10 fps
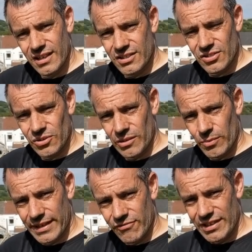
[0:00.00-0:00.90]
so that we
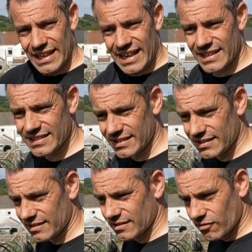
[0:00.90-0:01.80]
can relax
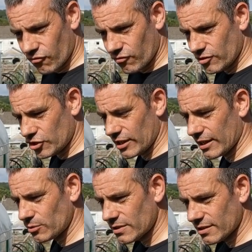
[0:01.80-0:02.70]
and chill
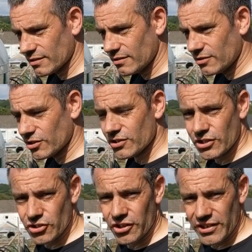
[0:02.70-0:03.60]
out and just
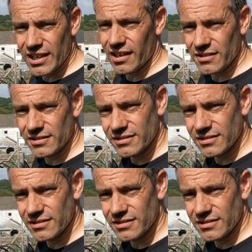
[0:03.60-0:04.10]
enjoy the garden.